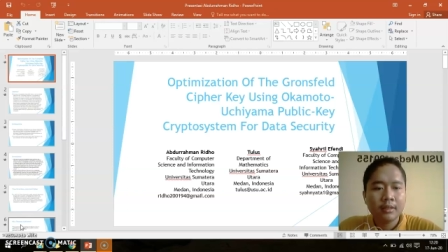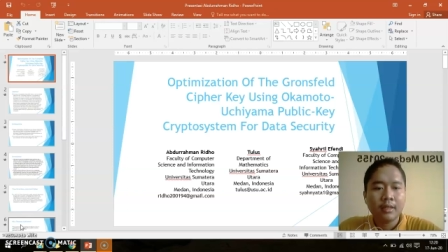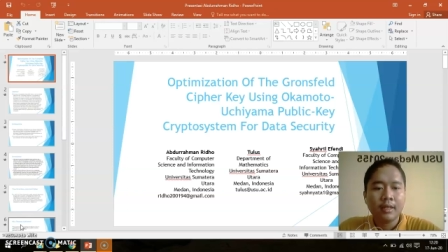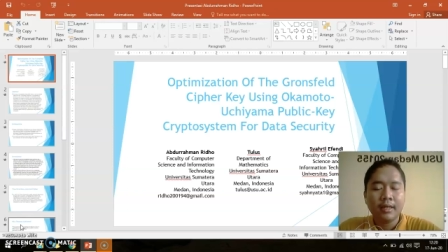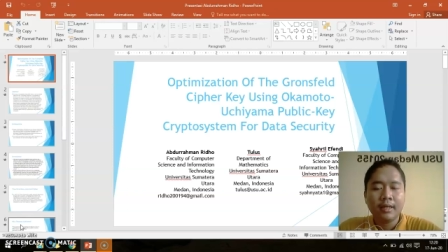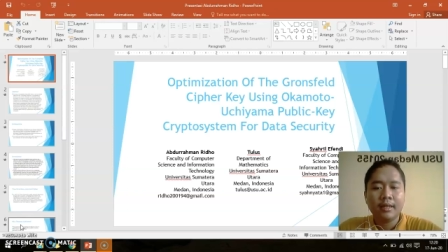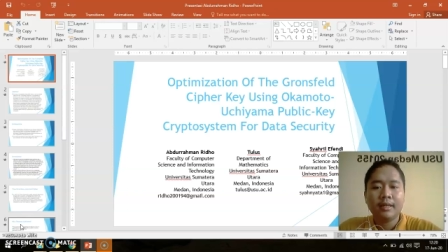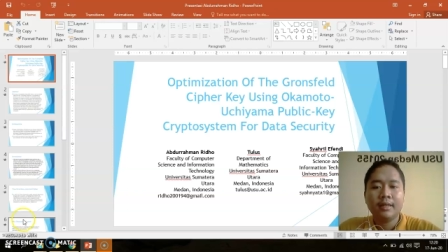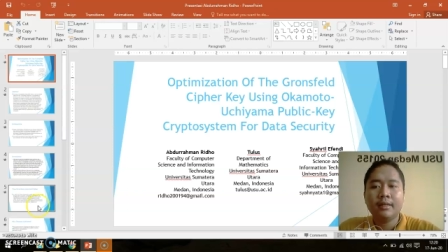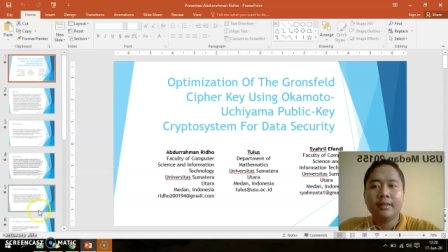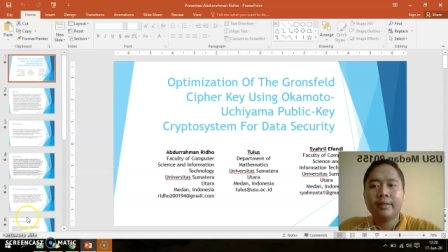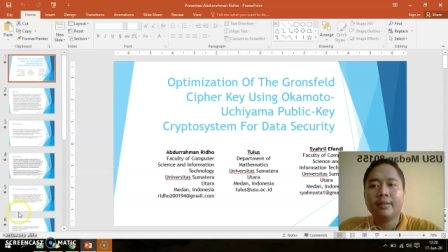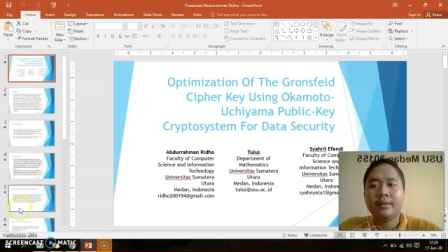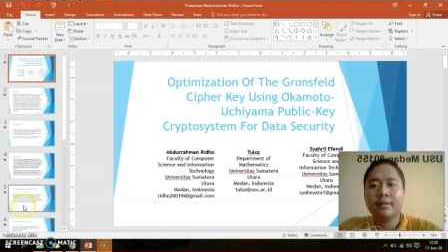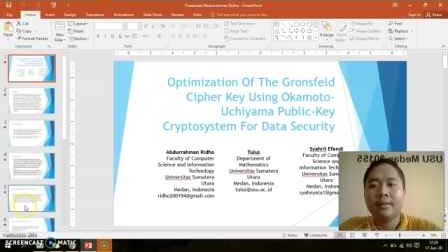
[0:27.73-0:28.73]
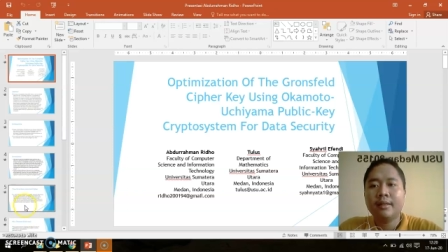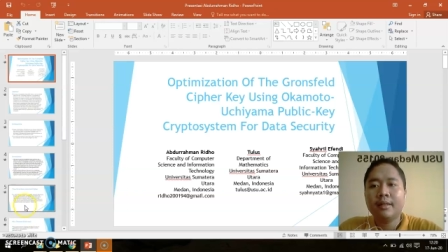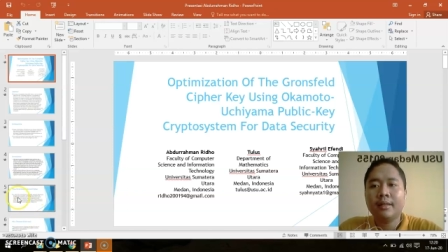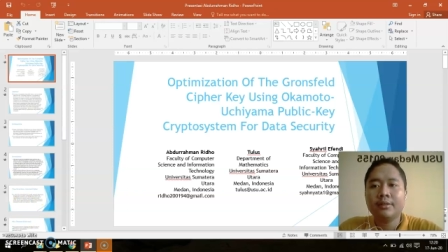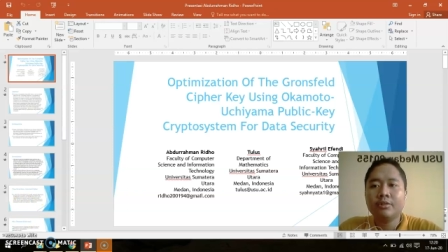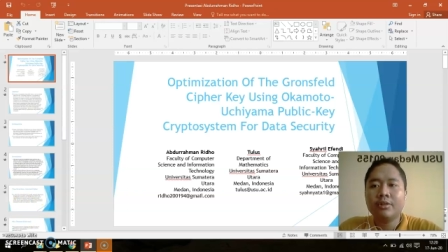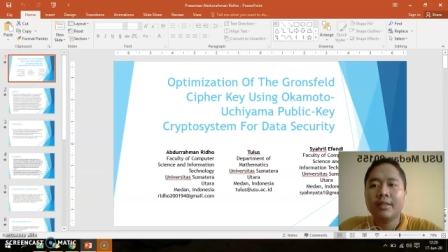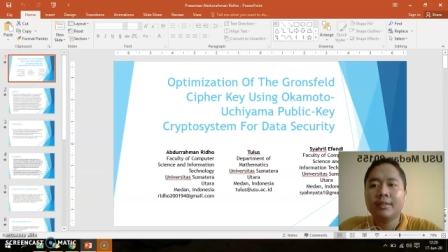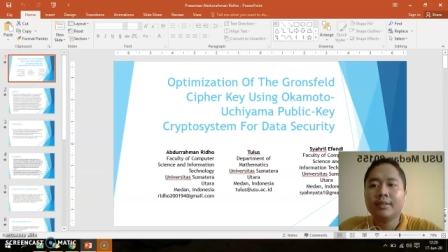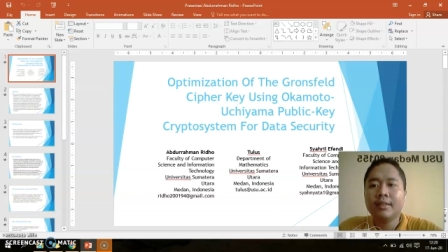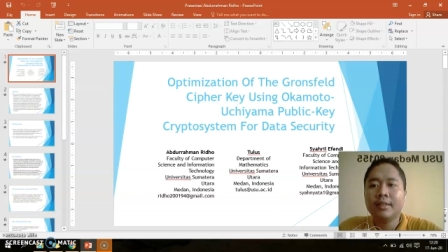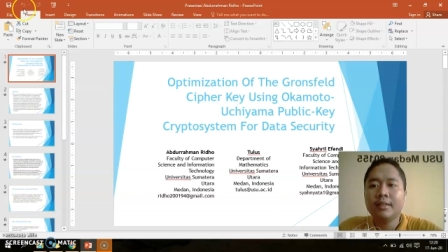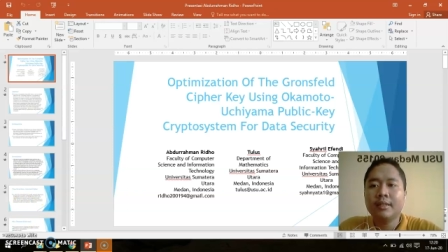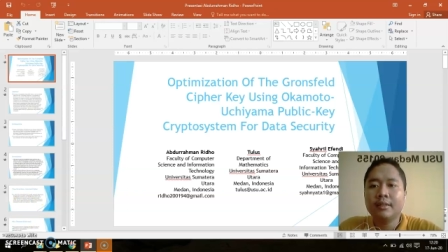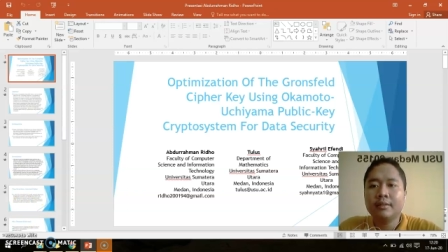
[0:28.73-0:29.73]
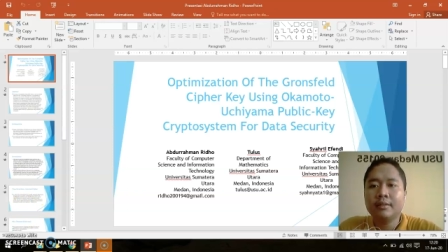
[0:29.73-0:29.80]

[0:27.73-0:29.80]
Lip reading: And as you can see here,